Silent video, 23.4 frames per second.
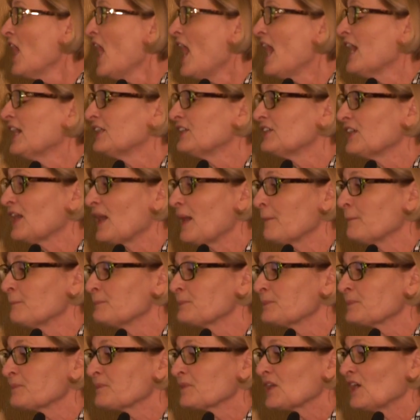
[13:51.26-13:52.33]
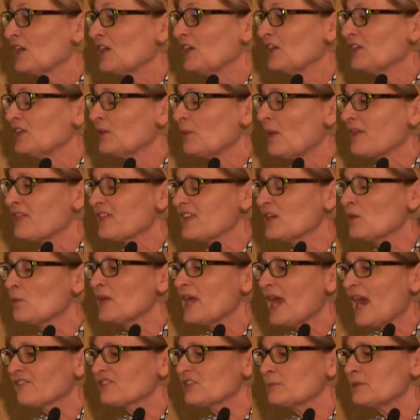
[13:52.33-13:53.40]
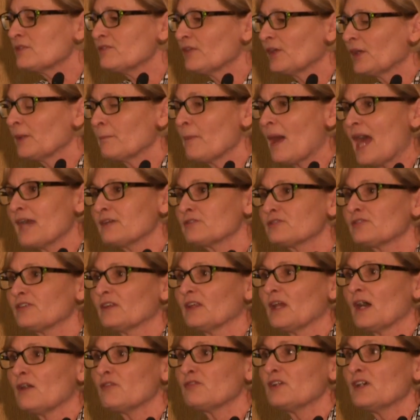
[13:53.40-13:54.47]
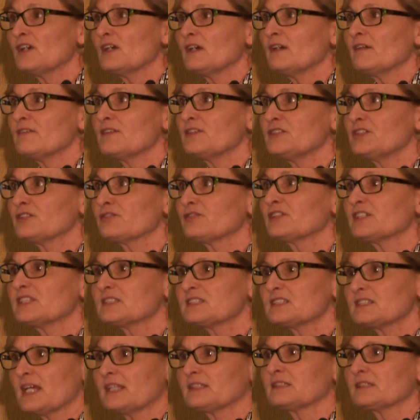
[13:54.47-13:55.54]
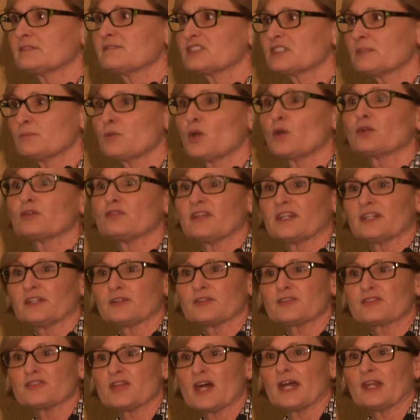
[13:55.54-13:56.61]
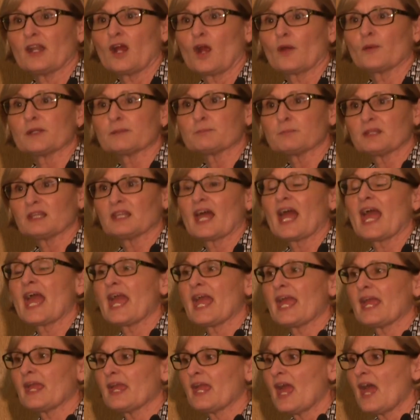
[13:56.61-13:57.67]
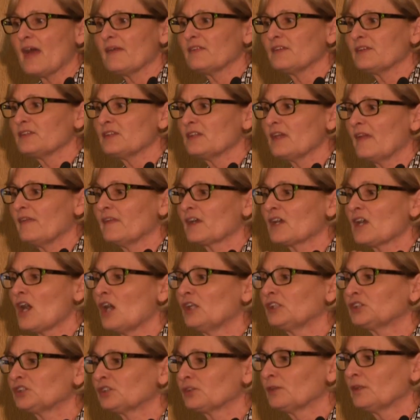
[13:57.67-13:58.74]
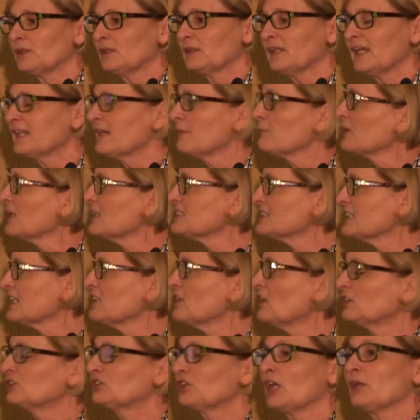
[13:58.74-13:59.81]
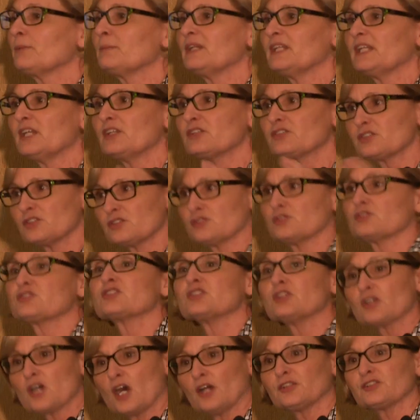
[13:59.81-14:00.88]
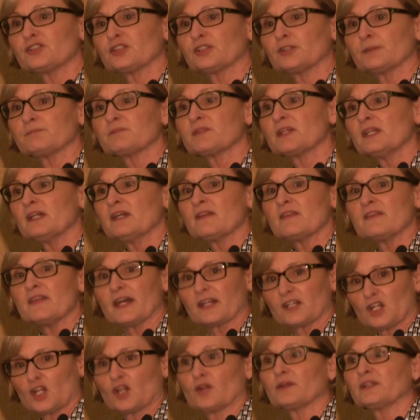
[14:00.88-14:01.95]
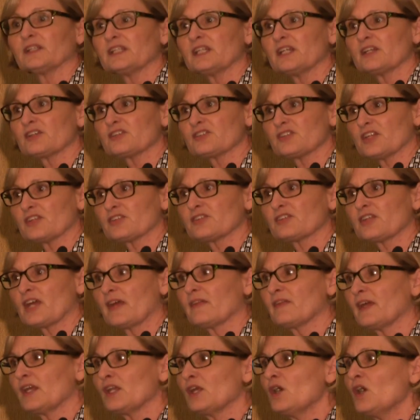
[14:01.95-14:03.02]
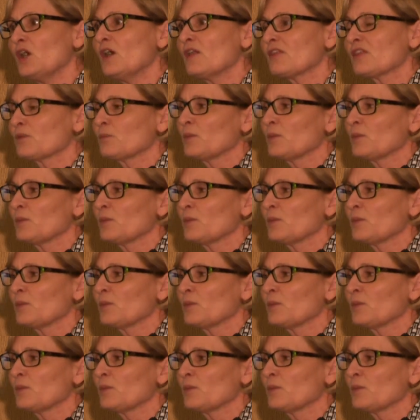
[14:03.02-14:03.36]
and I think we have to be very mindful of the different incentives and motivators that are in play and the cultural, and when I say cultural, I mean institutional culture that currently exists, and that the